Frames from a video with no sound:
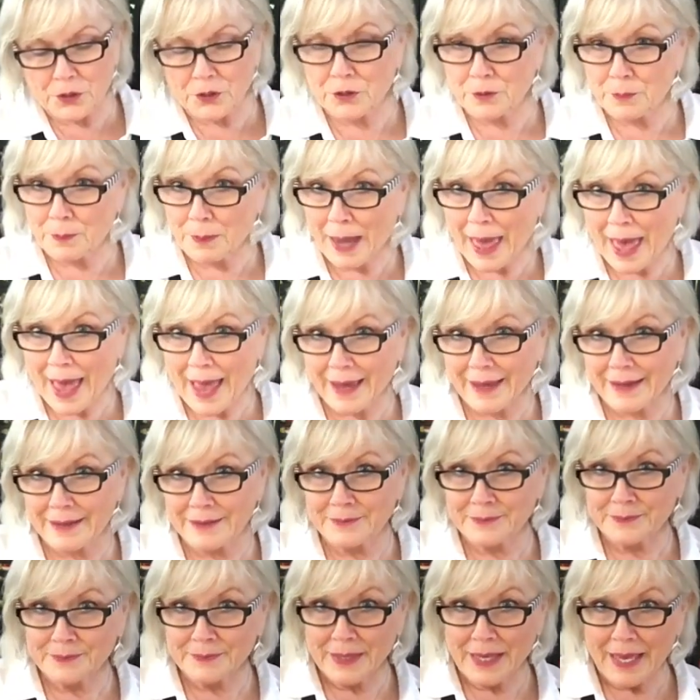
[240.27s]
do the black,
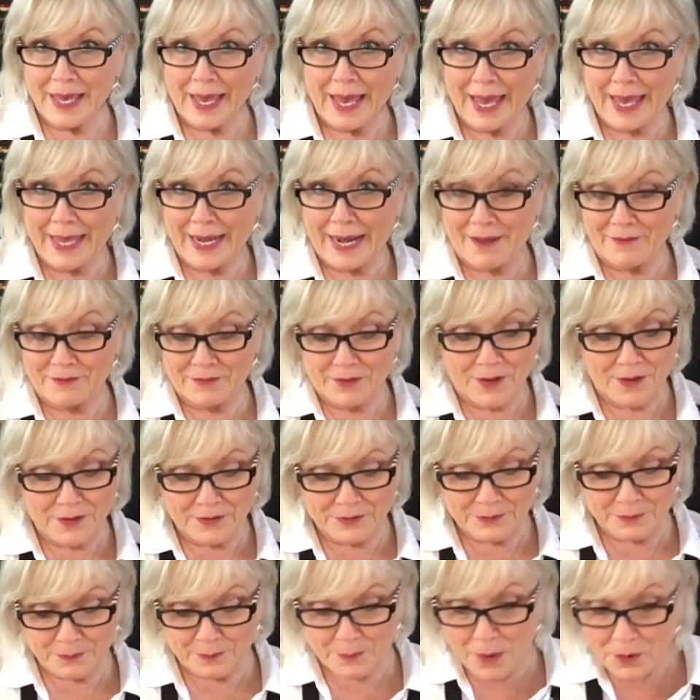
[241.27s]
and I've
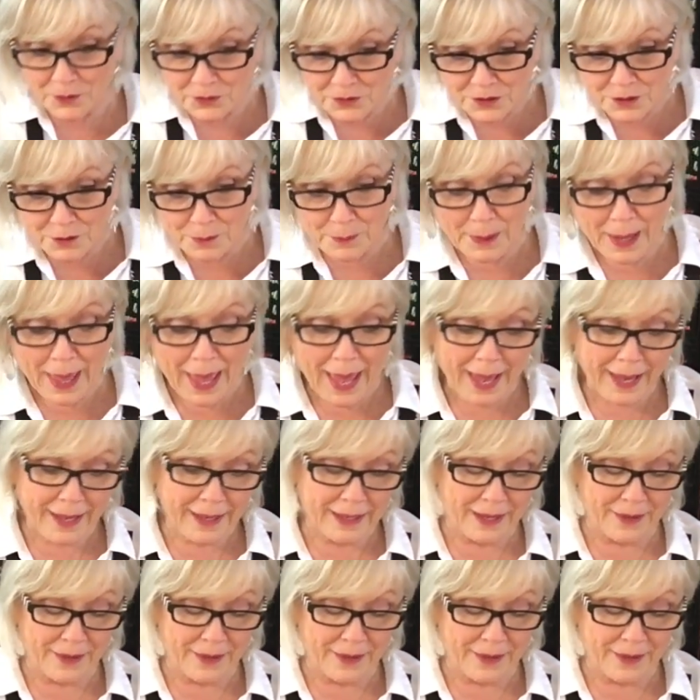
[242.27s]
done most of the black,